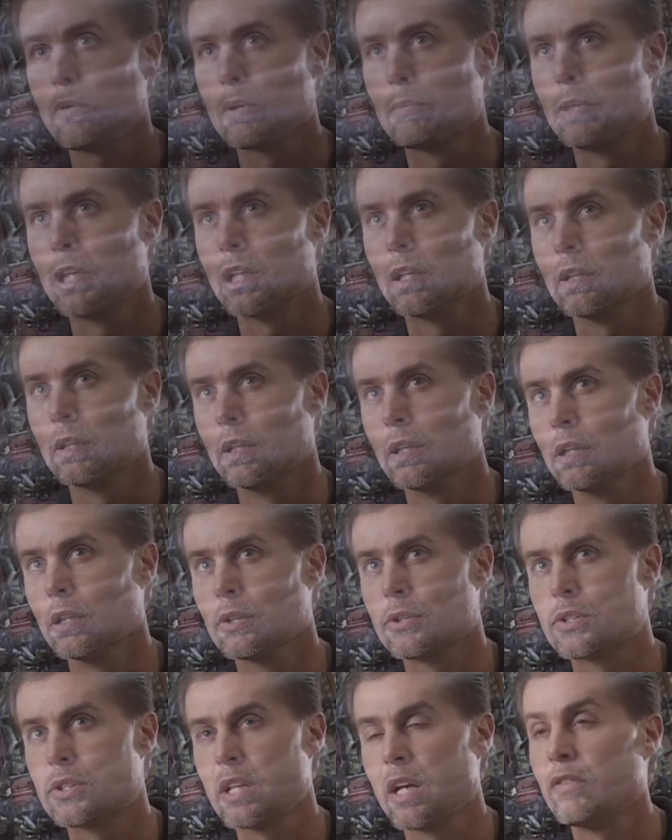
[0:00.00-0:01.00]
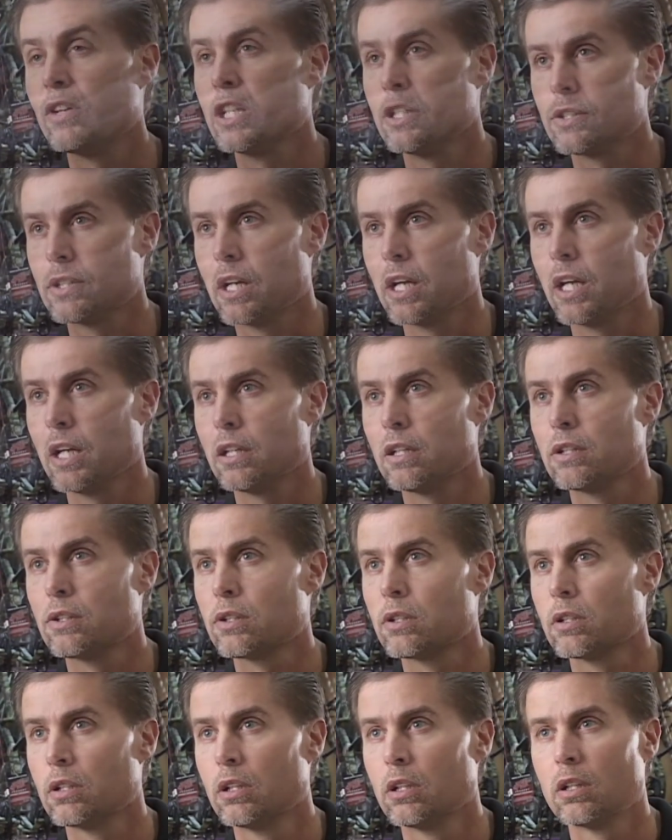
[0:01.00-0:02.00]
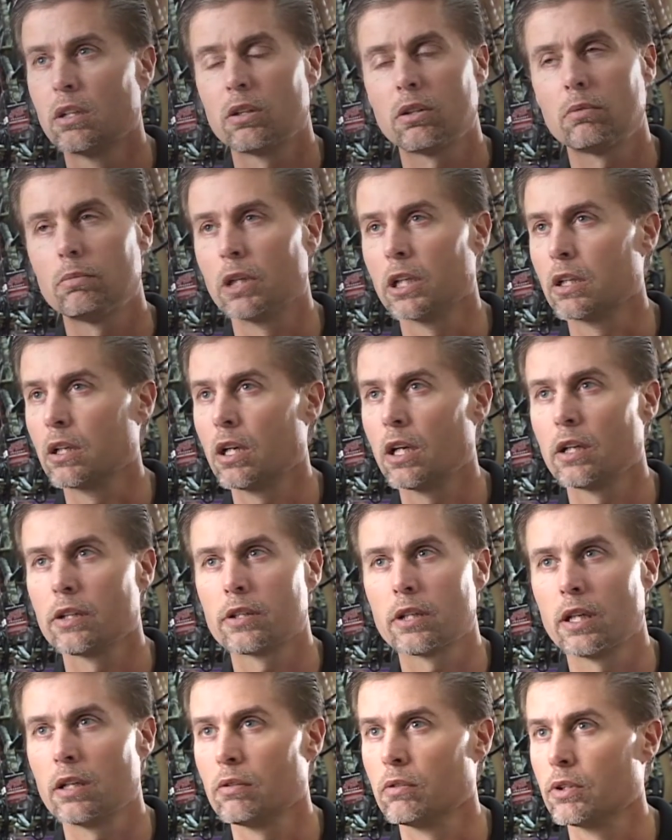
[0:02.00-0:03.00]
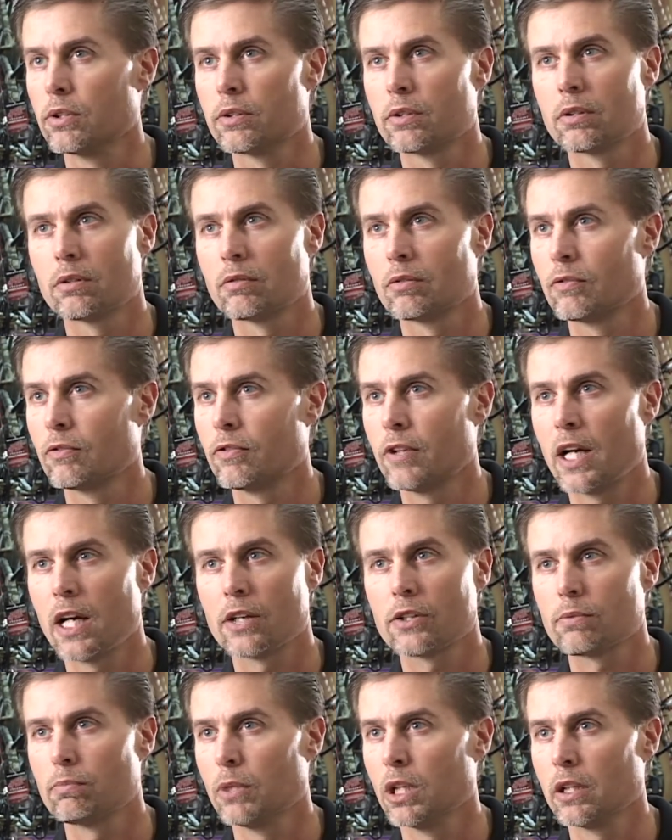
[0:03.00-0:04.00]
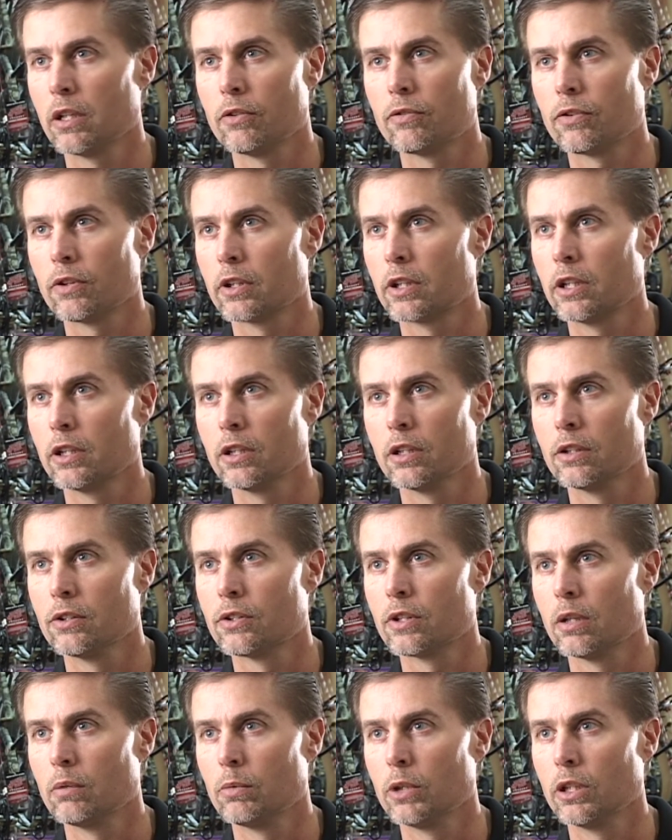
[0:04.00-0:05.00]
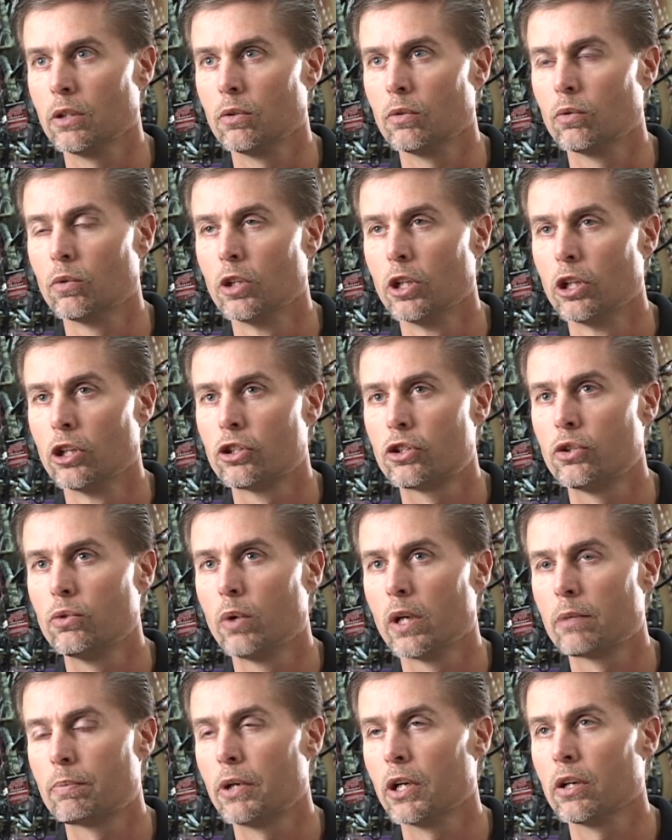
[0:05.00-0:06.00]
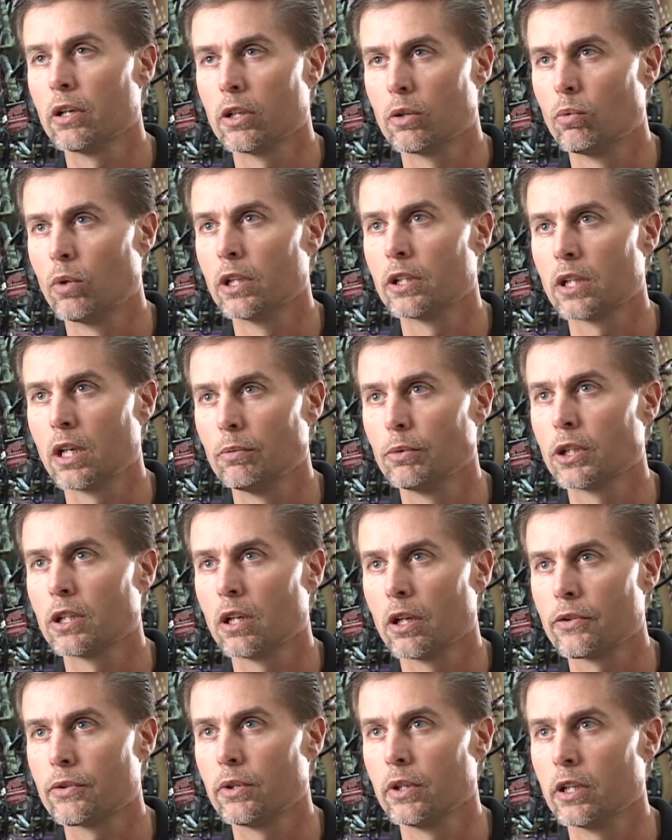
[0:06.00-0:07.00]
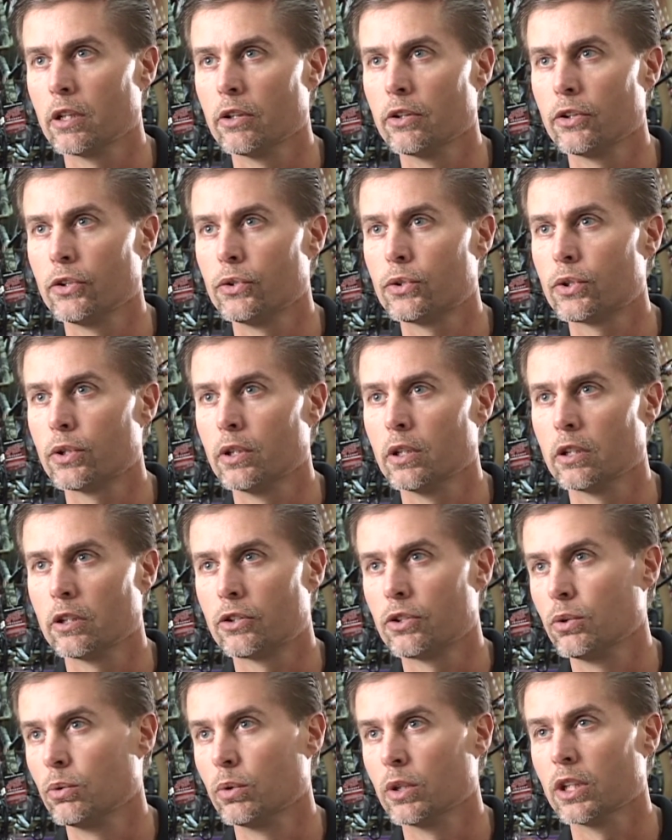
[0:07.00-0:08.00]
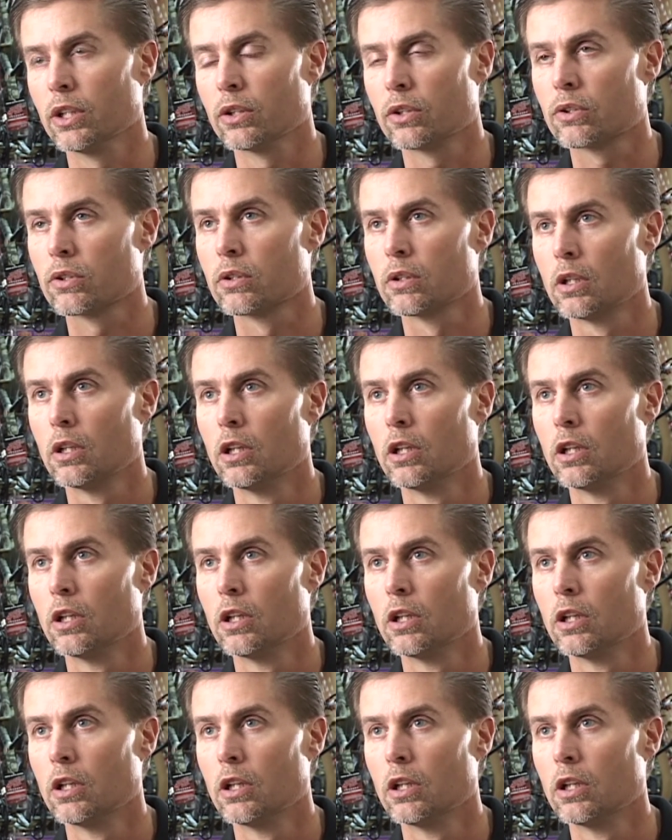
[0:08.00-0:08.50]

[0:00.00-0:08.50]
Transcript: have been in the 70s and 80s. Oh my gosh, that was fast money for kids. I mean, 2-week period, one time we caught 300 nutria in 2 weeks.